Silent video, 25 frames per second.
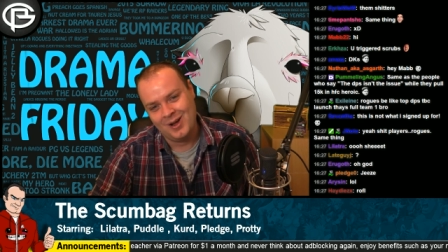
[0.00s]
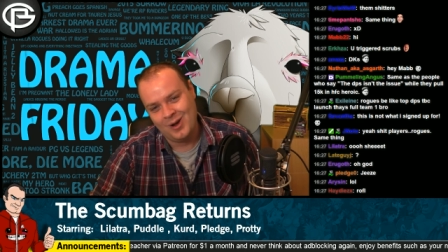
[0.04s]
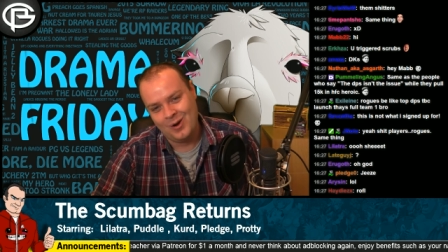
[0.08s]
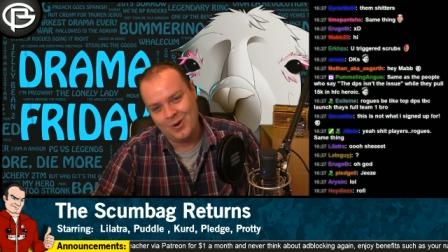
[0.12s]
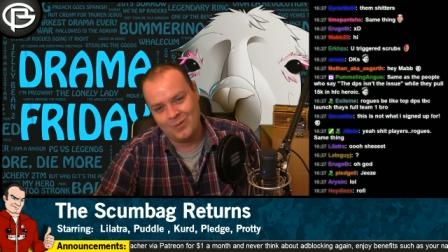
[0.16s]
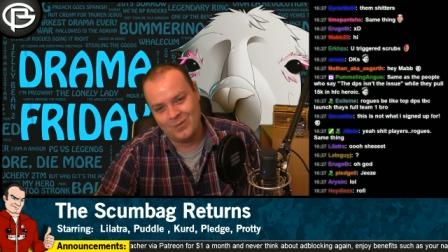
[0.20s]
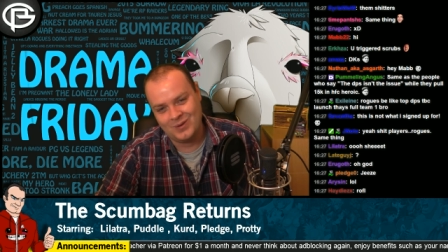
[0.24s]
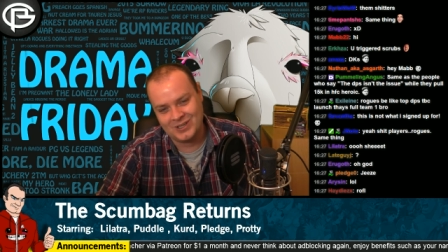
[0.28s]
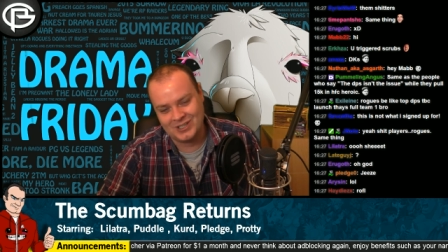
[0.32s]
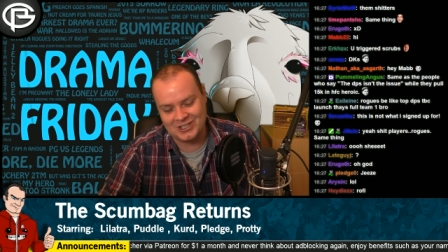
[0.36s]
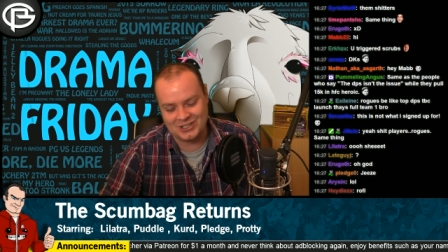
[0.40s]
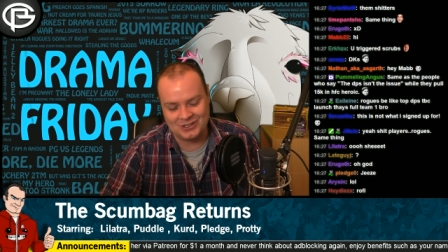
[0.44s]

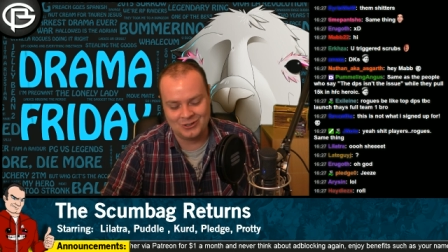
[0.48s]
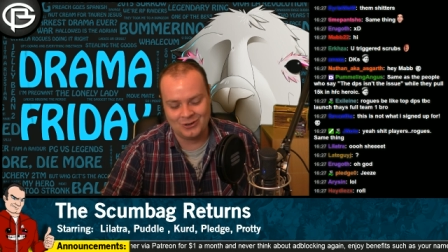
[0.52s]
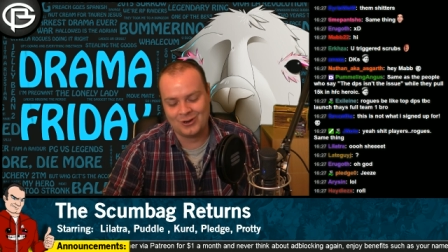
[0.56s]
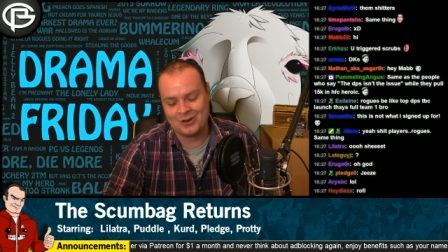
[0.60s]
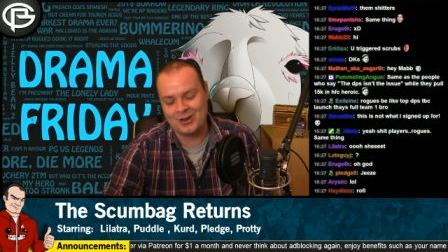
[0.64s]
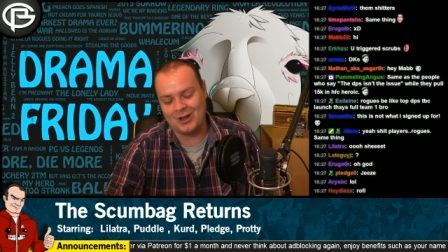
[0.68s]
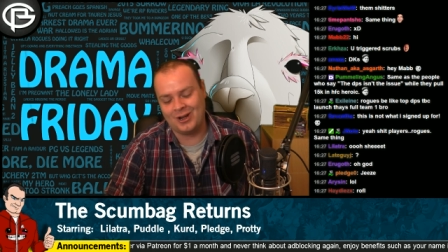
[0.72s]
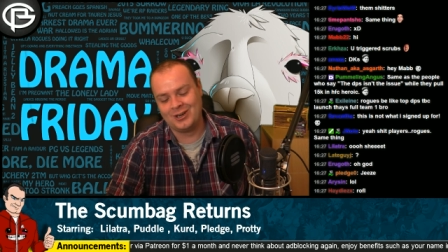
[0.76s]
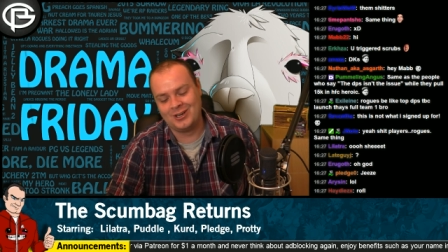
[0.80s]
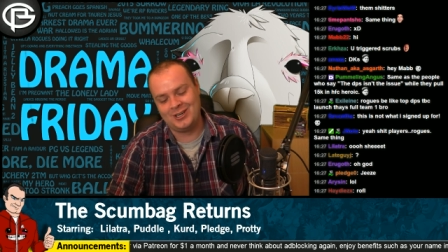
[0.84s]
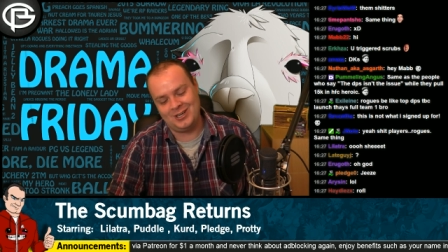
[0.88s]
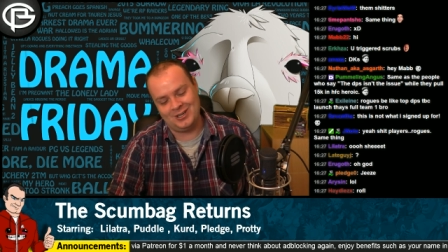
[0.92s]
We're stuck
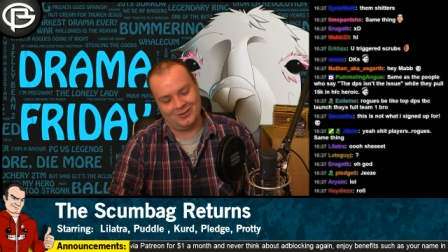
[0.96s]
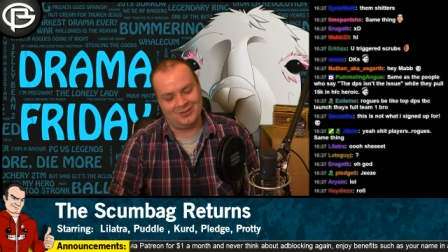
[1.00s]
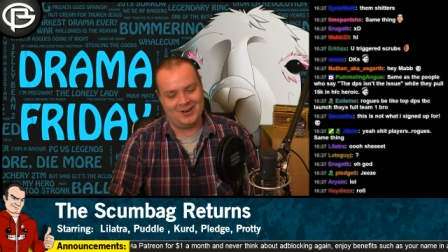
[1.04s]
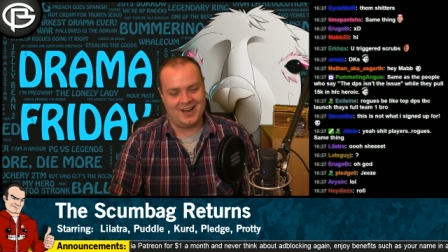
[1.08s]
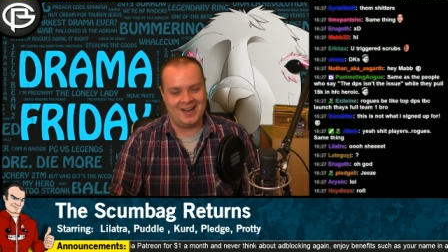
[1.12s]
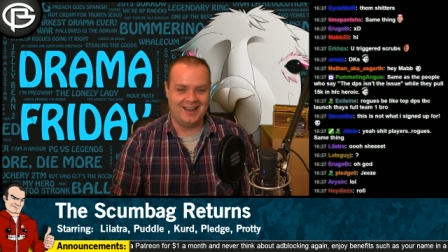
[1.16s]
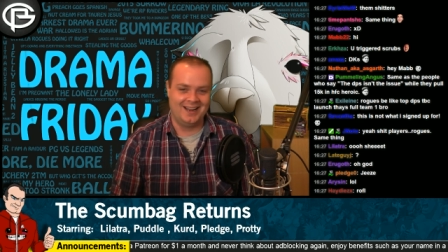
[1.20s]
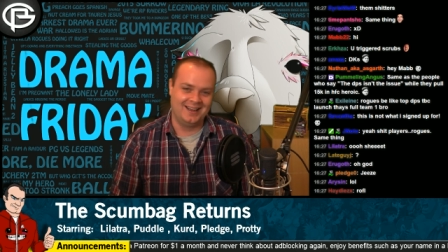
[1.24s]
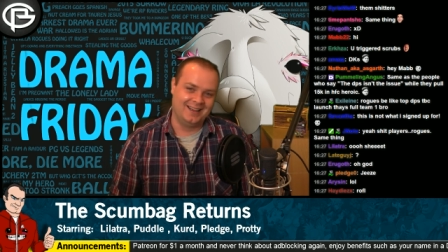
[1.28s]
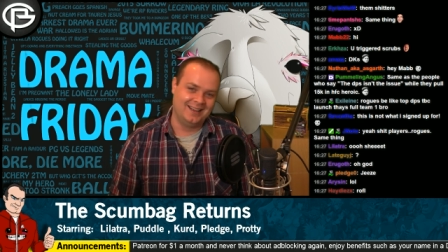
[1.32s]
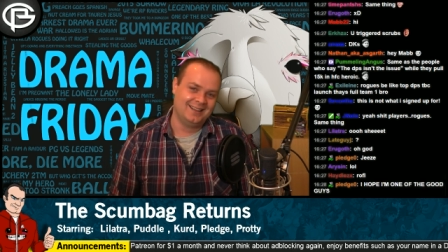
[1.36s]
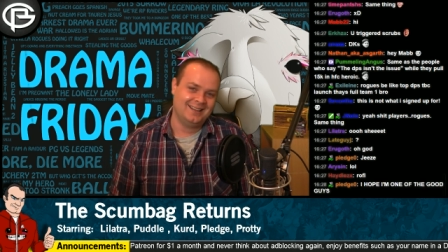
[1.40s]
on
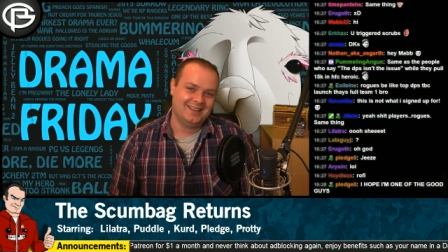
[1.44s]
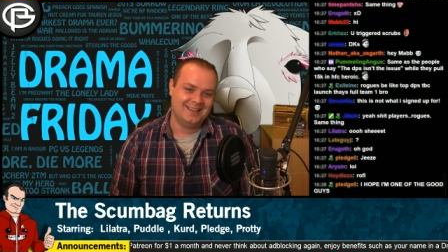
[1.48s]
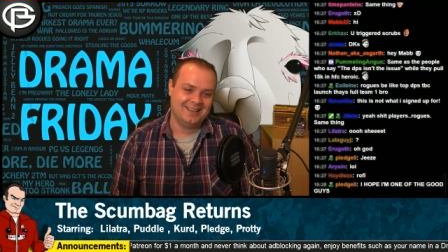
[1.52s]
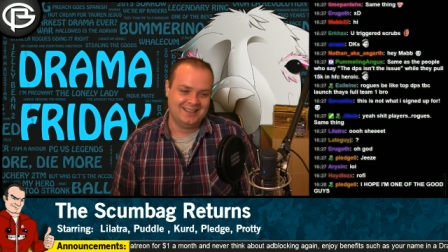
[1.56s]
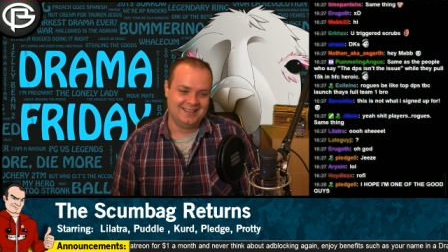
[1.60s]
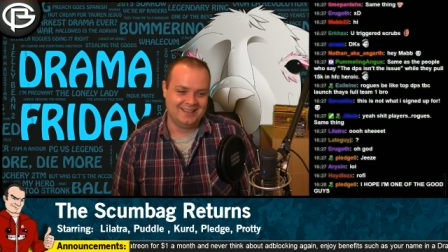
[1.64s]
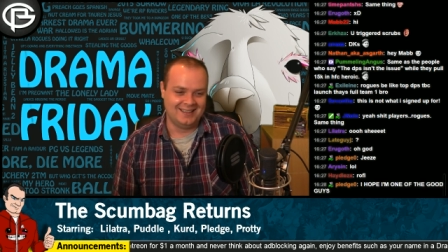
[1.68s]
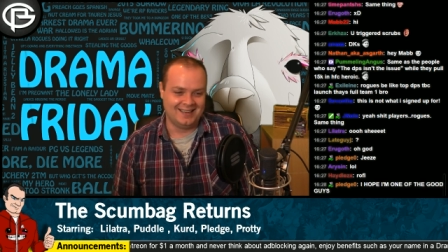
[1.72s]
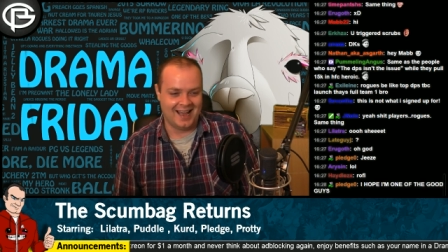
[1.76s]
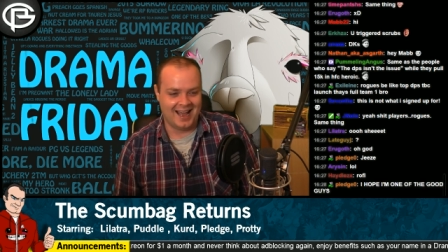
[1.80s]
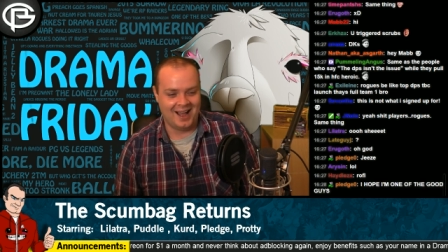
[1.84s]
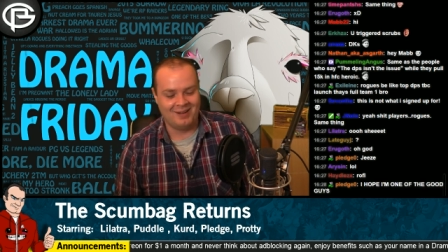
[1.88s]
Curator.
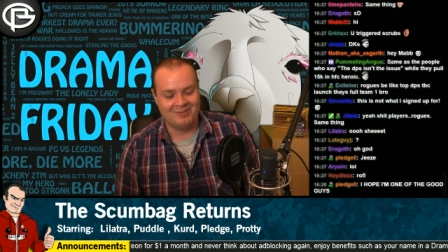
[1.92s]
Yeah.